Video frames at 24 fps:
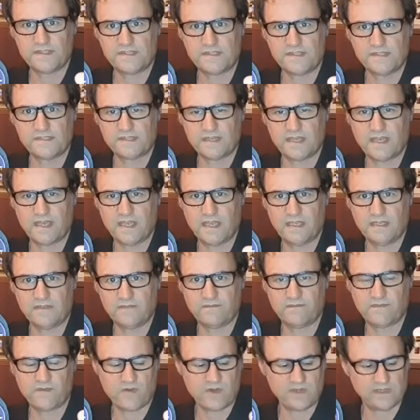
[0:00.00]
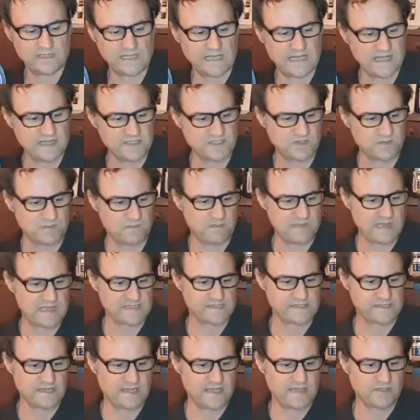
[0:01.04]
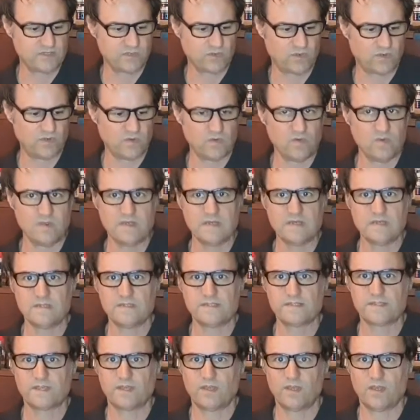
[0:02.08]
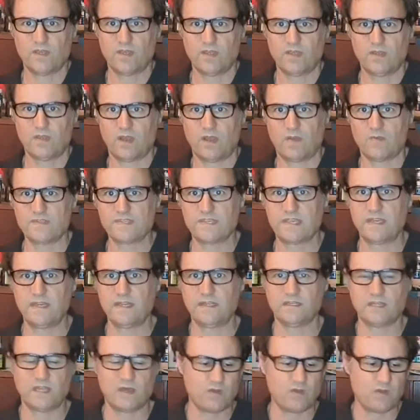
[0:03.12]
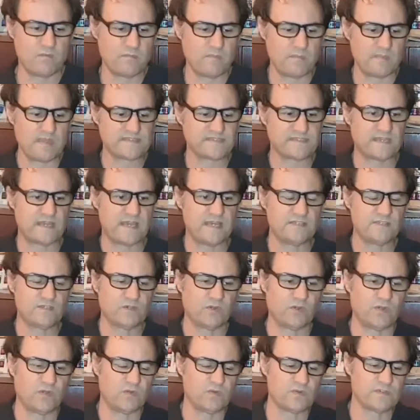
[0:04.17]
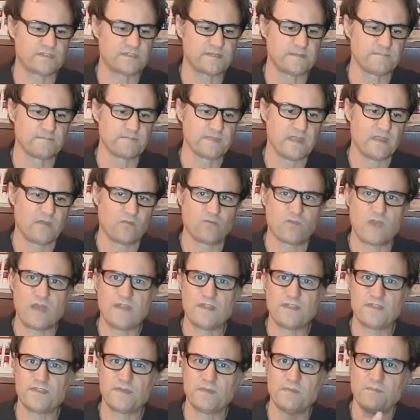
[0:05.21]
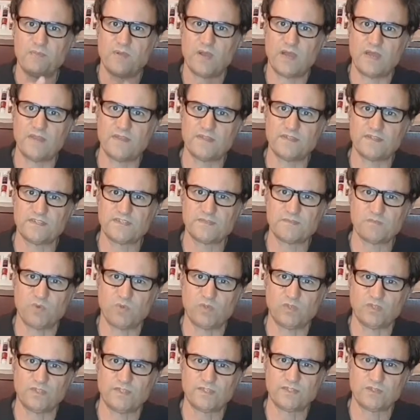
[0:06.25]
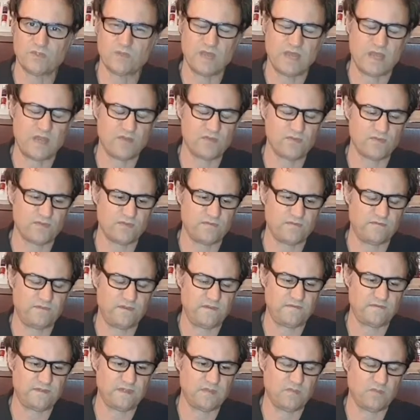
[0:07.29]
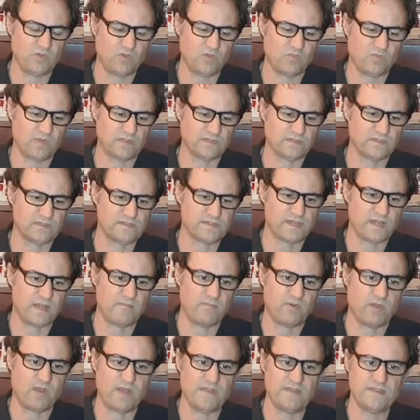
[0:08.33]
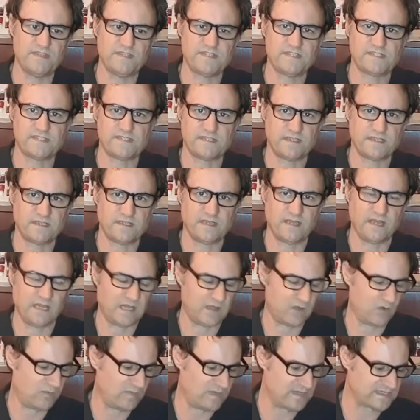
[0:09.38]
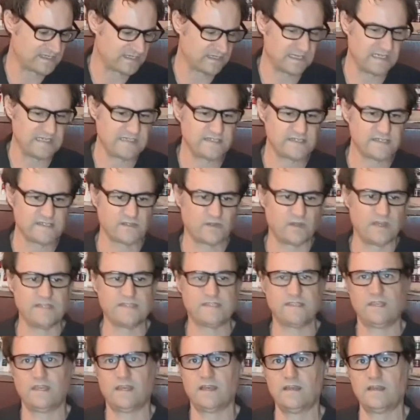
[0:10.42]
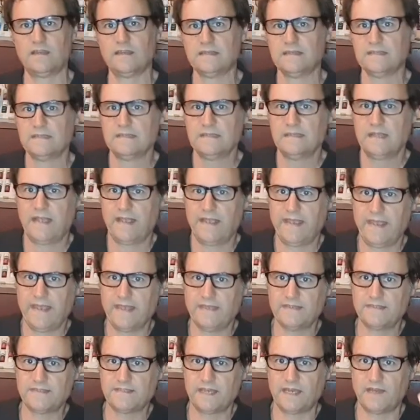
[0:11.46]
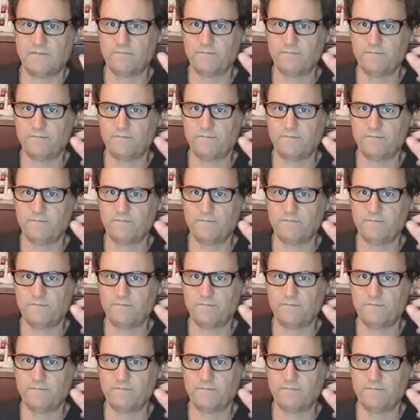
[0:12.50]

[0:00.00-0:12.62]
this is a very large massage oil. So I was getting low on massage oils. Rather than buy the smaller 250 ml bottles, I buy this almost litre size here, and